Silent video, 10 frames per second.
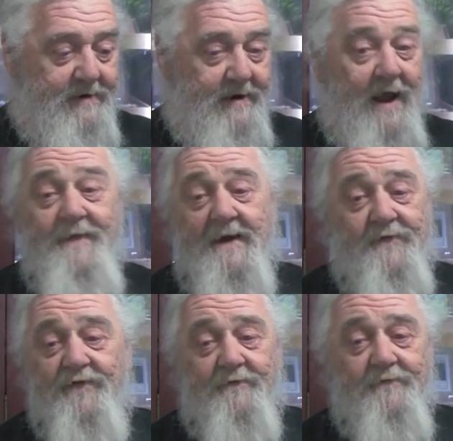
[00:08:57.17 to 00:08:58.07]
I think
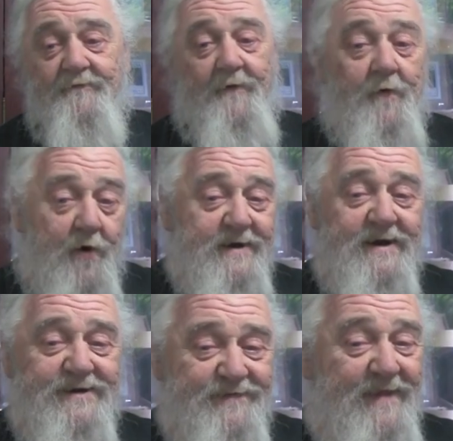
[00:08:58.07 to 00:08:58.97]
it's a, for what
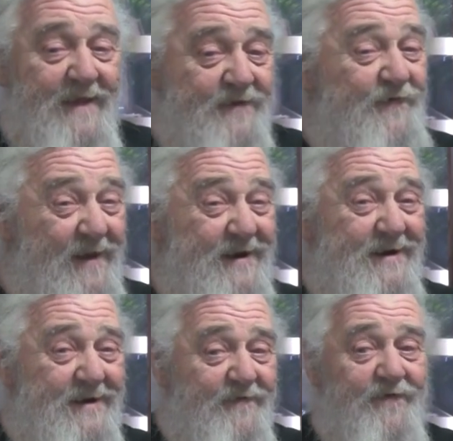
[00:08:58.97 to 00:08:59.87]
it they say it
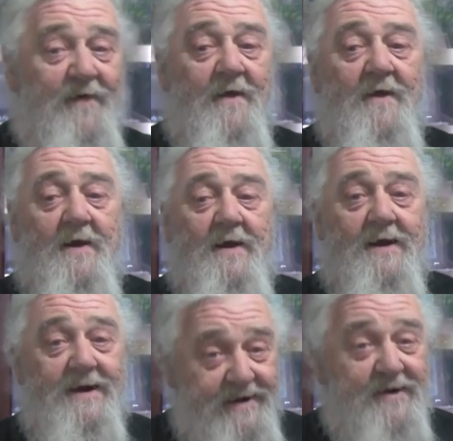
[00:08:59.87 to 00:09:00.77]
is,
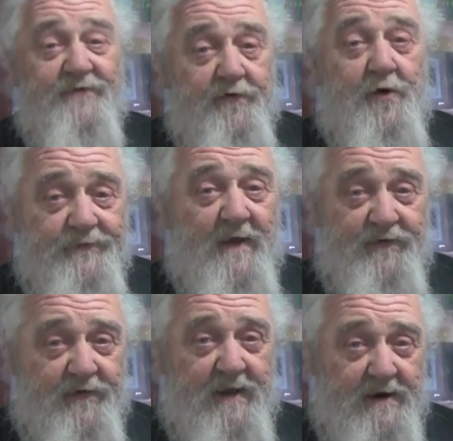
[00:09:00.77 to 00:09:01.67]
it is what they
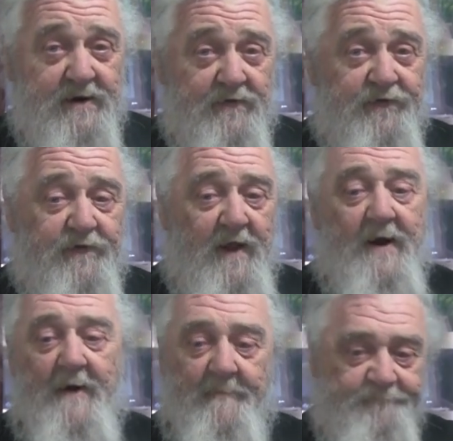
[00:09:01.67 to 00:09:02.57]
say it is.
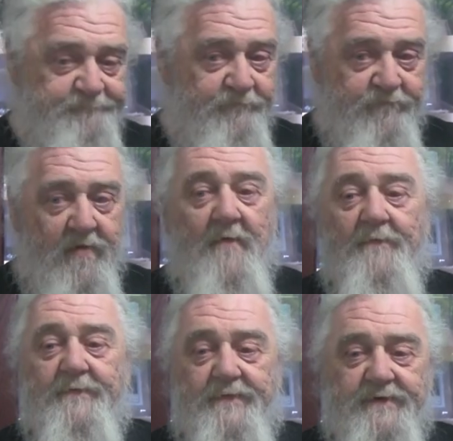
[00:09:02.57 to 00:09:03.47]
Uh,
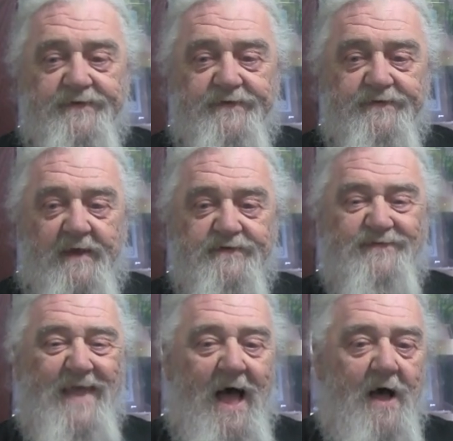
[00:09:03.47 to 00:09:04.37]
this is a
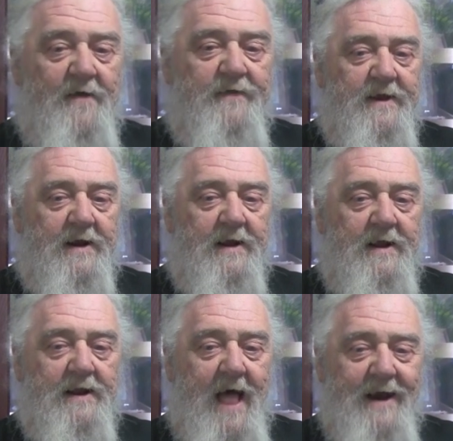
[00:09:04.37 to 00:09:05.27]
style
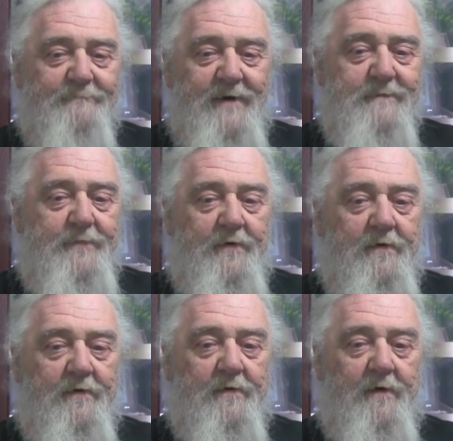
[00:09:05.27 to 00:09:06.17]
a, a lot of people
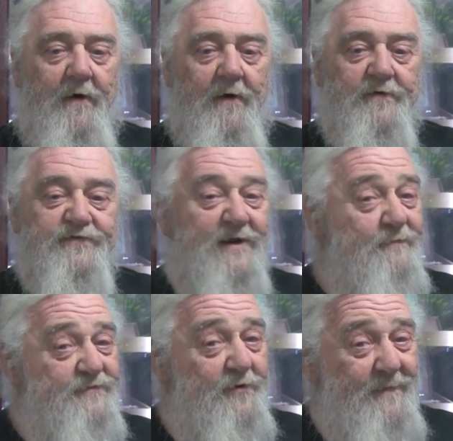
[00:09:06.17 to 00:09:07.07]
are
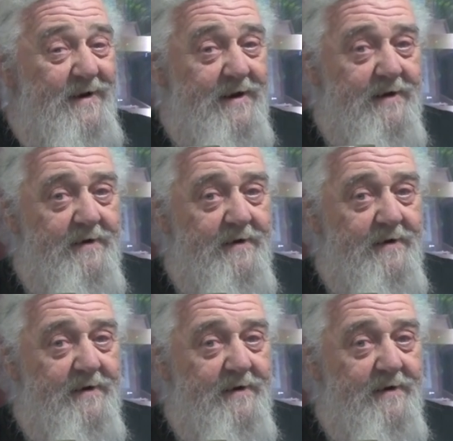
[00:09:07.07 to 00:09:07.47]
seem to be